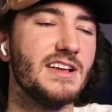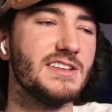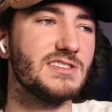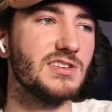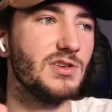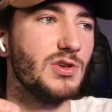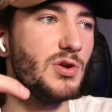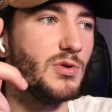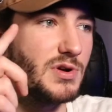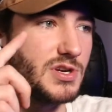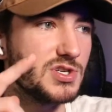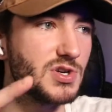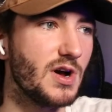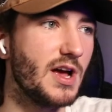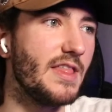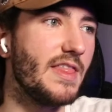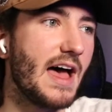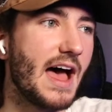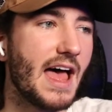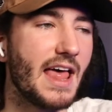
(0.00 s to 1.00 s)
So you enjoy
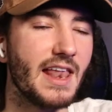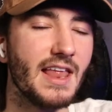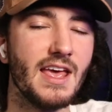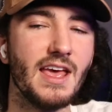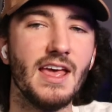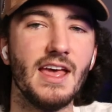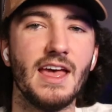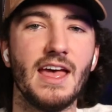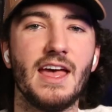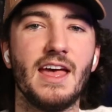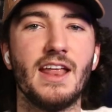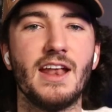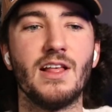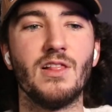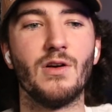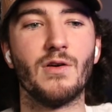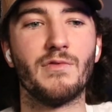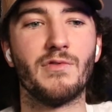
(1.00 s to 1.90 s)
that, and I look